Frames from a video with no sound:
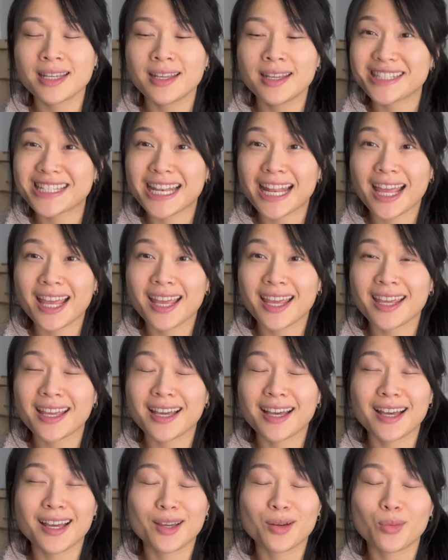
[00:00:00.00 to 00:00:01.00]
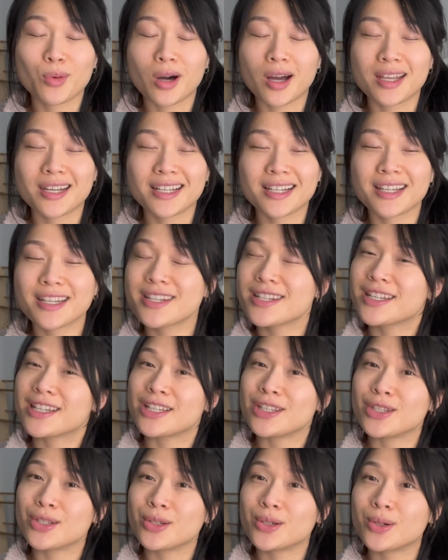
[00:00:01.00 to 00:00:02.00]
Today, I want to
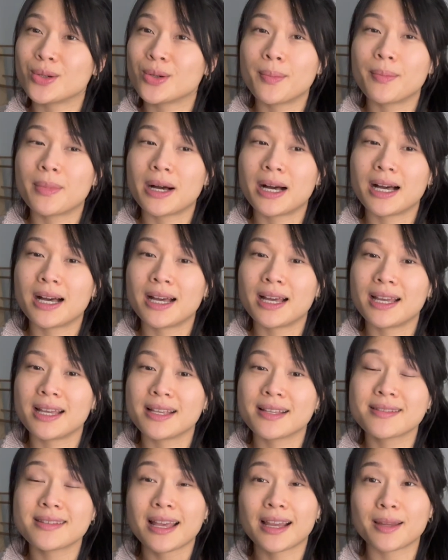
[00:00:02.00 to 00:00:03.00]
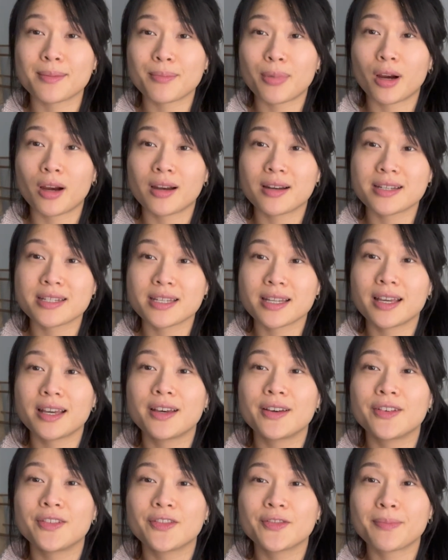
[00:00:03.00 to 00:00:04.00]
continue my second part
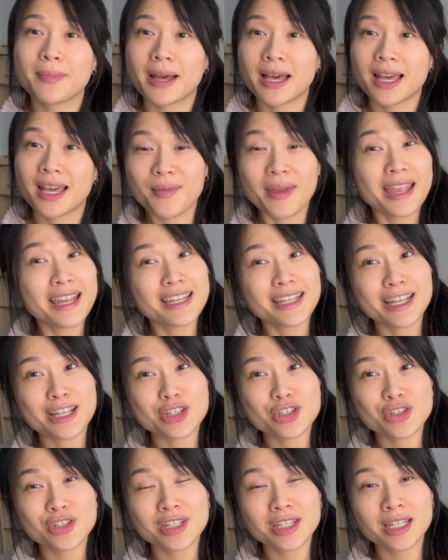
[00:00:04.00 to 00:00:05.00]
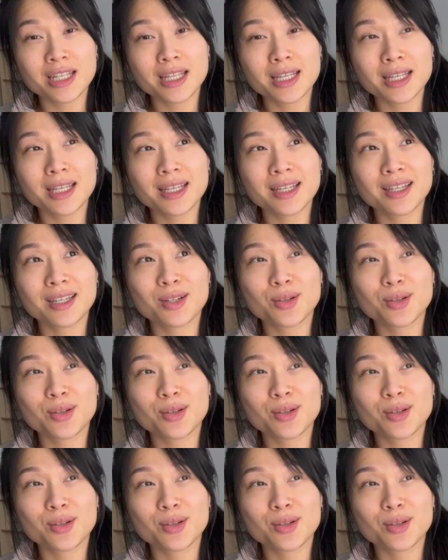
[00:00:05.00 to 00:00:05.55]
of my ADHD